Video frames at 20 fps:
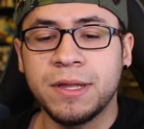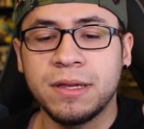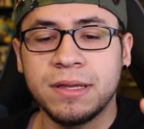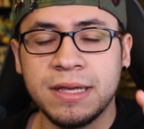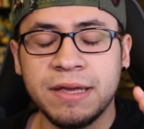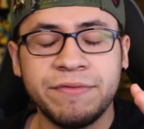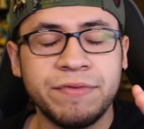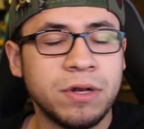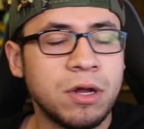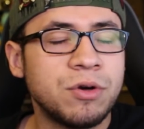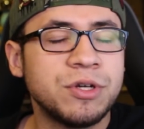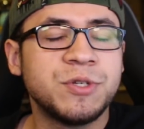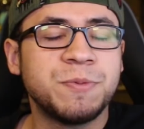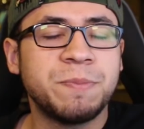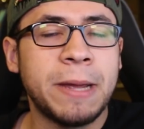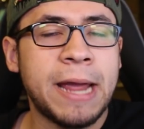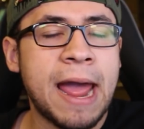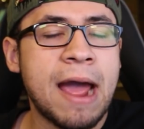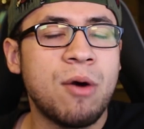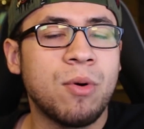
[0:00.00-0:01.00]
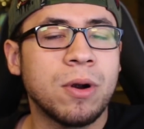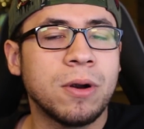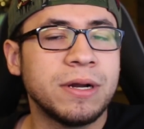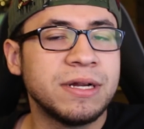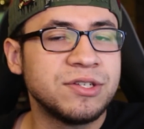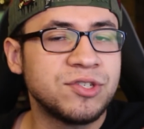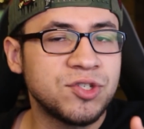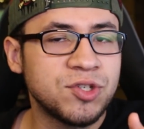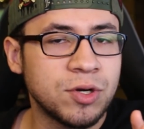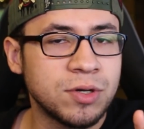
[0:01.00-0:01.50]
even though his power
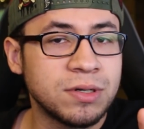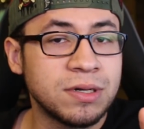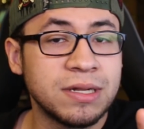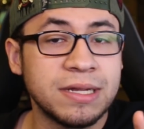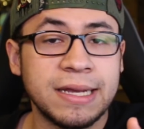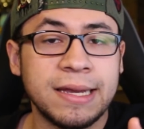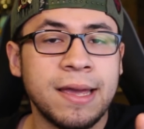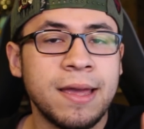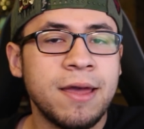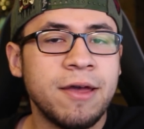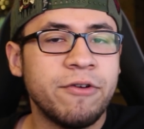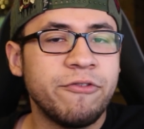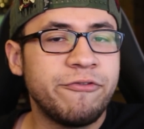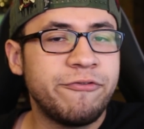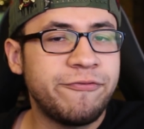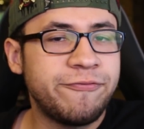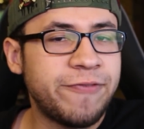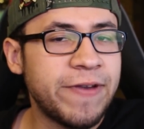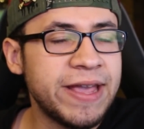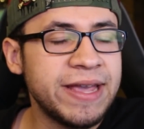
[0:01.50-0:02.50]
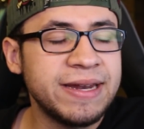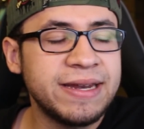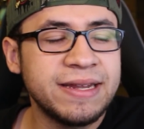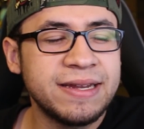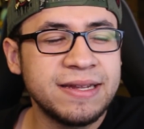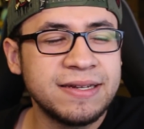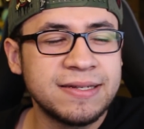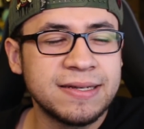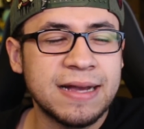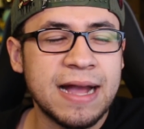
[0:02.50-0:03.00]
has certainly faded
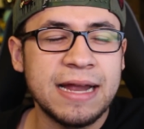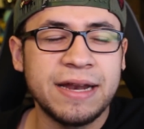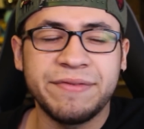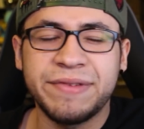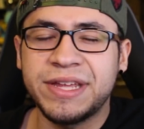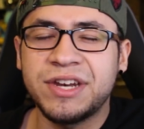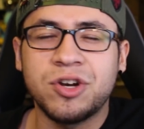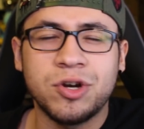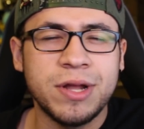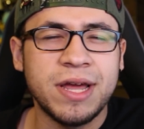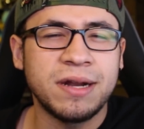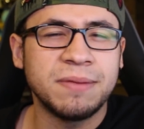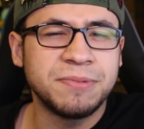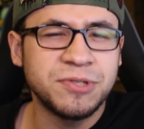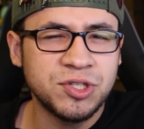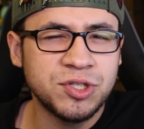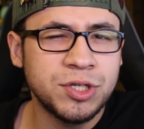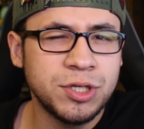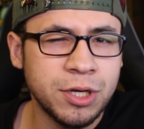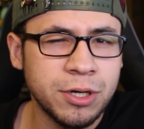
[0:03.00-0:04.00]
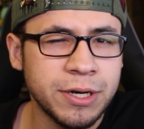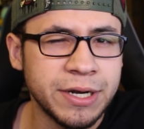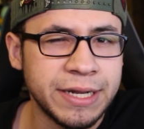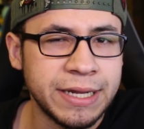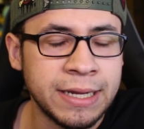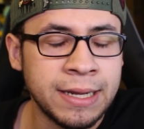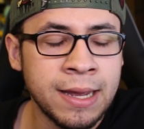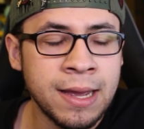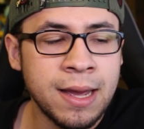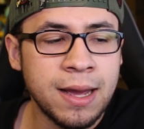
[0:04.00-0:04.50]
into kind of internet
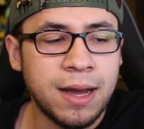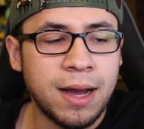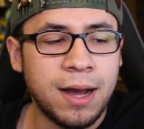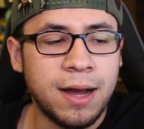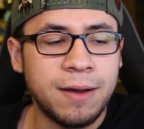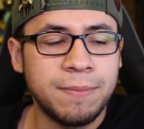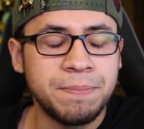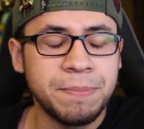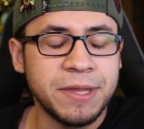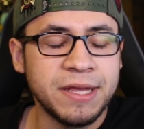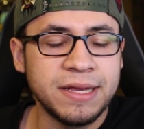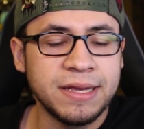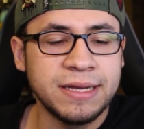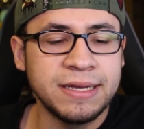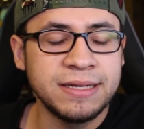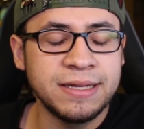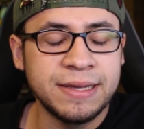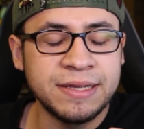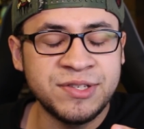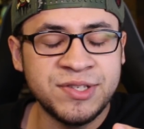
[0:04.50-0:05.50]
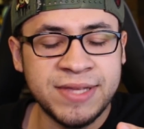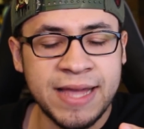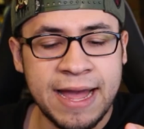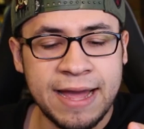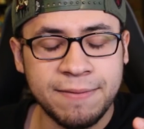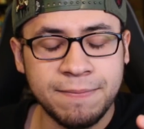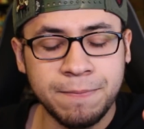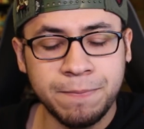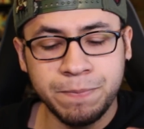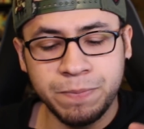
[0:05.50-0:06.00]
obscurity, is
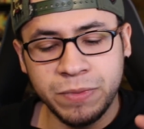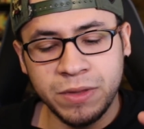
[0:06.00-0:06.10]
that